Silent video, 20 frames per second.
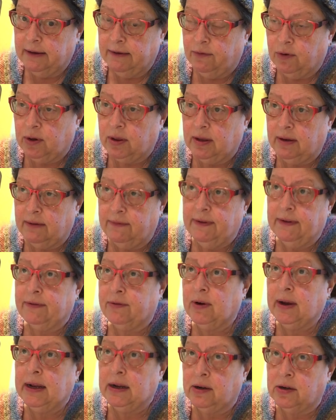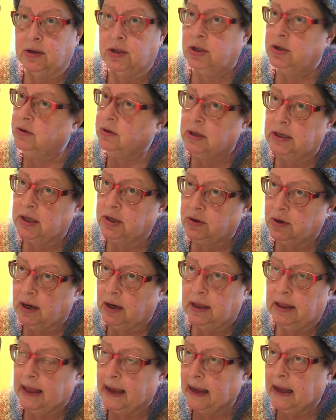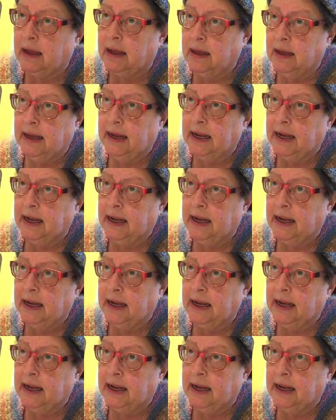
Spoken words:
Fourth and fifth graders, you're going to draw like